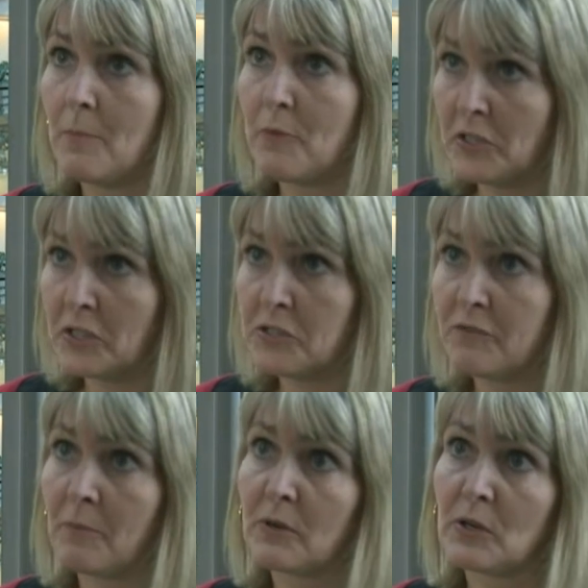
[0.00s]
products
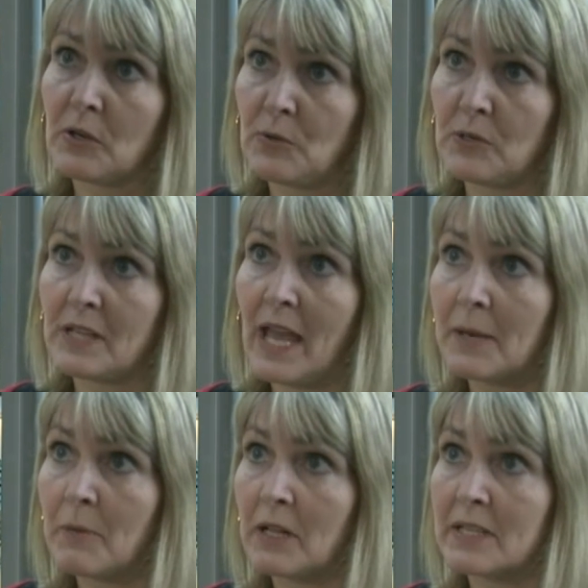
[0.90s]
from cloned
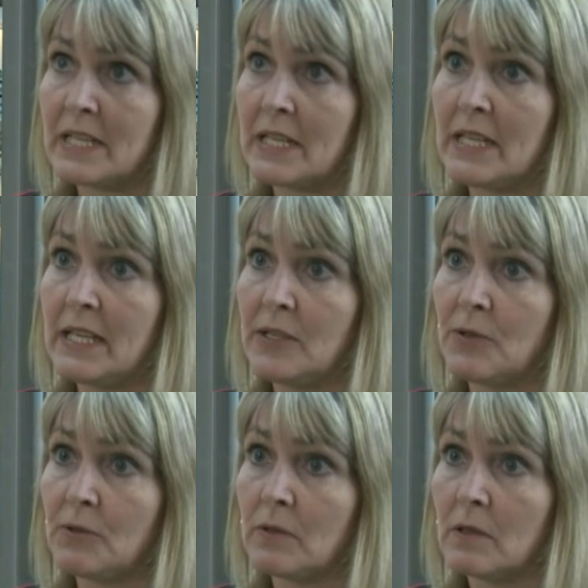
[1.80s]
animals in EU.